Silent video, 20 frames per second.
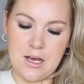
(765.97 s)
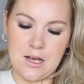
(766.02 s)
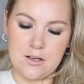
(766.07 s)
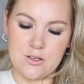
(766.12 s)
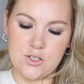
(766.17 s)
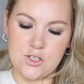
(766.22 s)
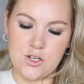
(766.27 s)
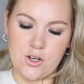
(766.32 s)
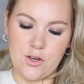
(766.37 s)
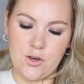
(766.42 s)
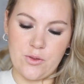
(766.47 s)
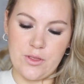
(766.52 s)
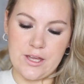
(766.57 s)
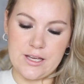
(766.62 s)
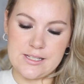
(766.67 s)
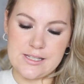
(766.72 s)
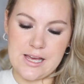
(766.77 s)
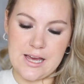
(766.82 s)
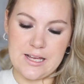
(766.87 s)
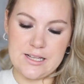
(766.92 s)
I'll show you
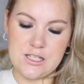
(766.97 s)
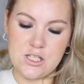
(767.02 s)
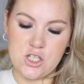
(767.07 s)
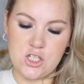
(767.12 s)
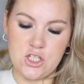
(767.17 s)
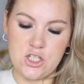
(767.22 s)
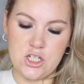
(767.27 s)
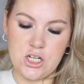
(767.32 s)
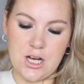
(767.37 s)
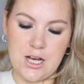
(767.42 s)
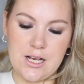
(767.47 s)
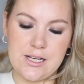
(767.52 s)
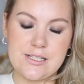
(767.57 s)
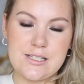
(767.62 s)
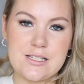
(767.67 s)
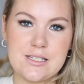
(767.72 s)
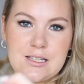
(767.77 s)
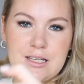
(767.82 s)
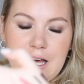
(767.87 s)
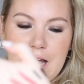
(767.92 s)
this. It's
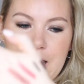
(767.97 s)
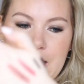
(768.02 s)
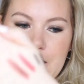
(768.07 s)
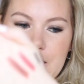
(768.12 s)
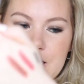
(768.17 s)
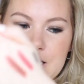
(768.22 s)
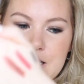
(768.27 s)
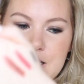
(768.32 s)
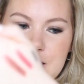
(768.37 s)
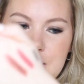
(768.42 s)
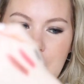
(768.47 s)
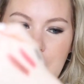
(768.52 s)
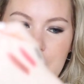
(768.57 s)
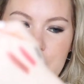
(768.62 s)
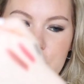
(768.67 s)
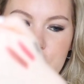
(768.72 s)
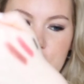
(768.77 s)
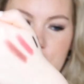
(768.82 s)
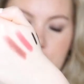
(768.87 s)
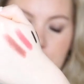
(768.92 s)
just like
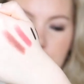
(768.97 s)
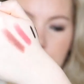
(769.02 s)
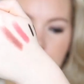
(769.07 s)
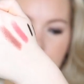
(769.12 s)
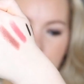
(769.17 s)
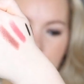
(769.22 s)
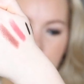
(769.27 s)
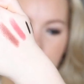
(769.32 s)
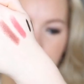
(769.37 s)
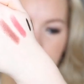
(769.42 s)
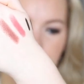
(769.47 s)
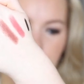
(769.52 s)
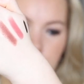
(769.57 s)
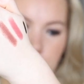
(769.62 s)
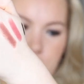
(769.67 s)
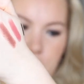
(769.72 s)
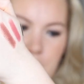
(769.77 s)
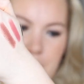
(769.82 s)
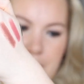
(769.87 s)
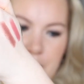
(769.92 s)
such a
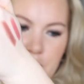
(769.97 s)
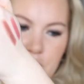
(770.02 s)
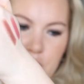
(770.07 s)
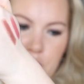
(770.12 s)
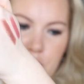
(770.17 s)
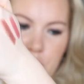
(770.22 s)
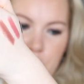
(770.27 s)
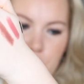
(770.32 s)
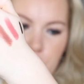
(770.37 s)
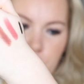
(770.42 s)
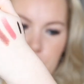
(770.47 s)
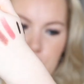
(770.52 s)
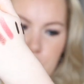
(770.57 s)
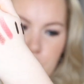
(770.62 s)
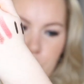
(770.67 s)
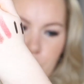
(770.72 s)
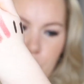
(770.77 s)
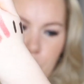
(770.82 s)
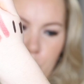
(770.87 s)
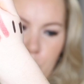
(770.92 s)
beautiful like
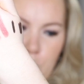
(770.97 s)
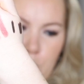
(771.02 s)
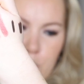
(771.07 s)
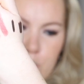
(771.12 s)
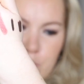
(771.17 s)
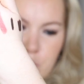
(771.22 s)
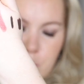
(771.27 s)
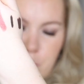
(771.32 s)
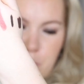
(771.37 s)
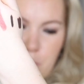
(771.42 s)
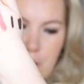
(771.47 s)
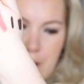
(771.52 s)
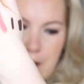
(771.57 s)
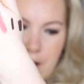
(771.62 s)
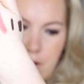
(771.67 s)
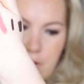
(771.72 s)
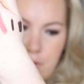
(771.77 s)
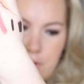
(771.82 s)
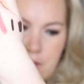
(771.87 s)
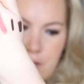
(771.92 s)
neutral rose
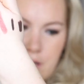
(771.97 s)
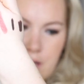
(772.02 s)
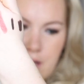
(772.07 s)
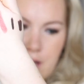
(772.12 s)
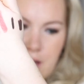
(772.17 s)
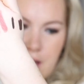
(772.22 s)
brown.